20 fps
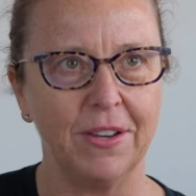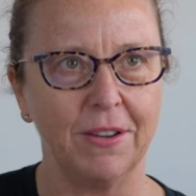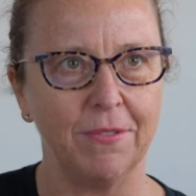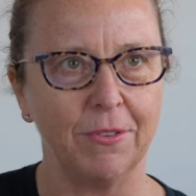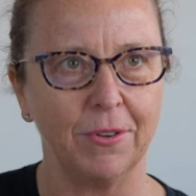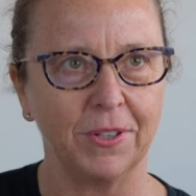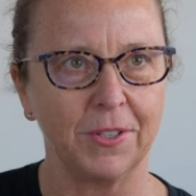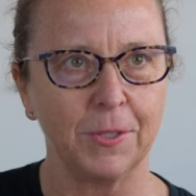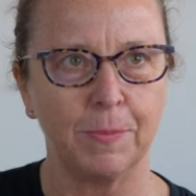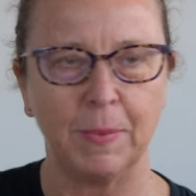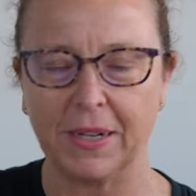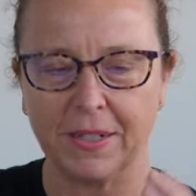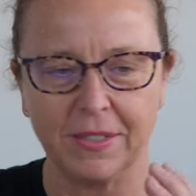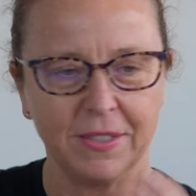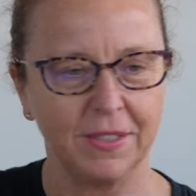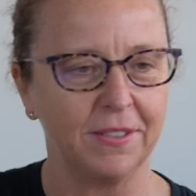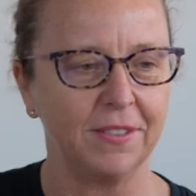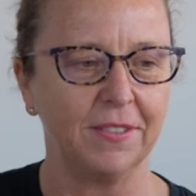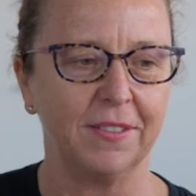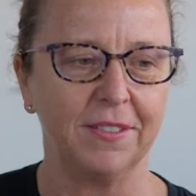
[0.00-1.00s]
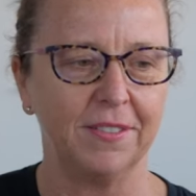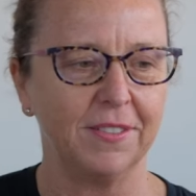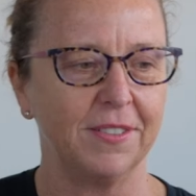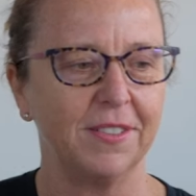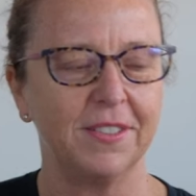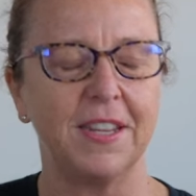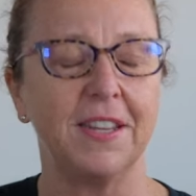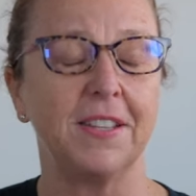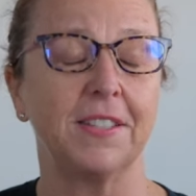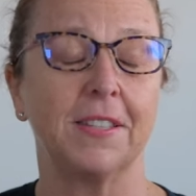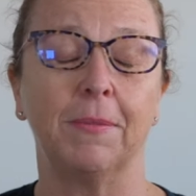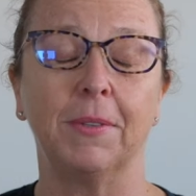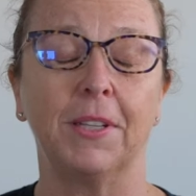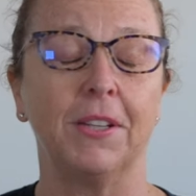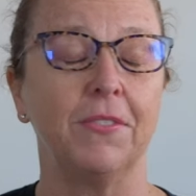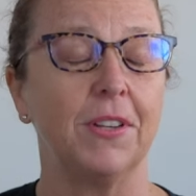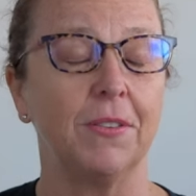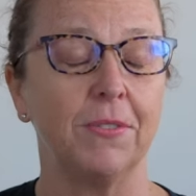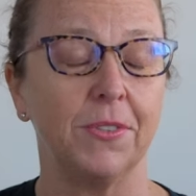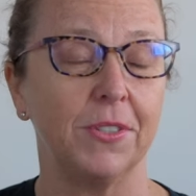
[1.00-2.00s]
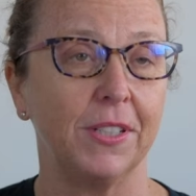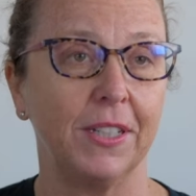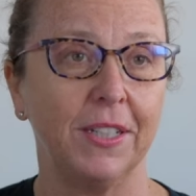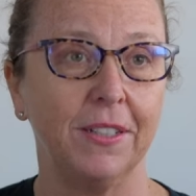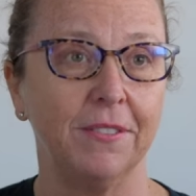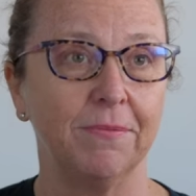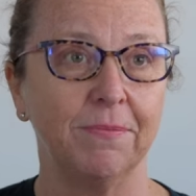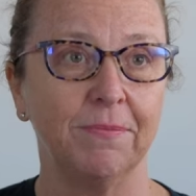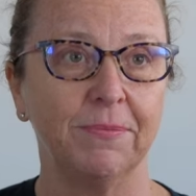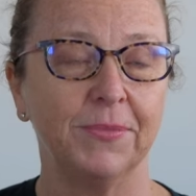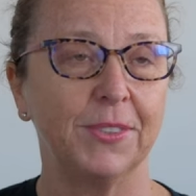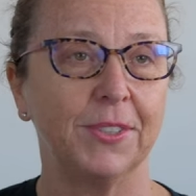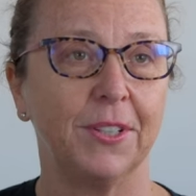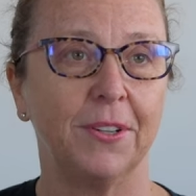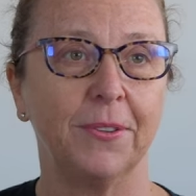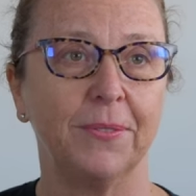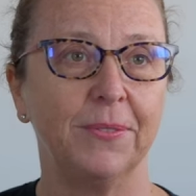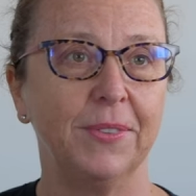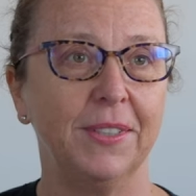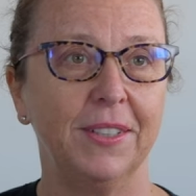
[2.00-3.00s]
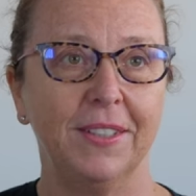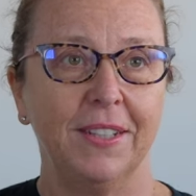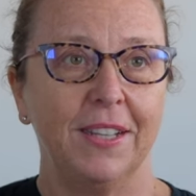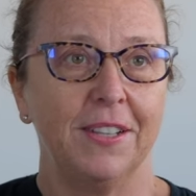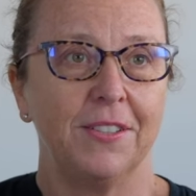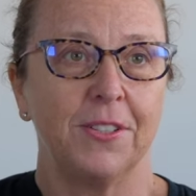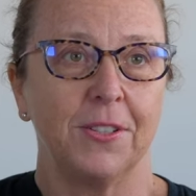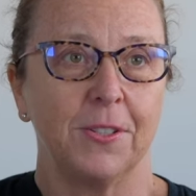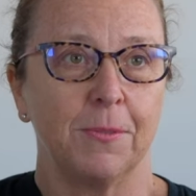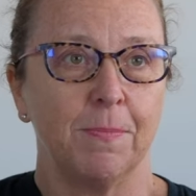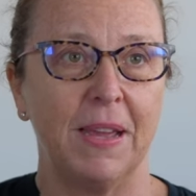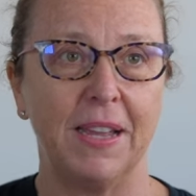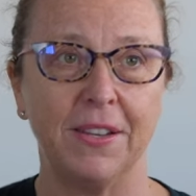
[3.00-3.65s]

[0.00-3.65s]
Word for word: you never expected and seeing something you've never seen. So it's just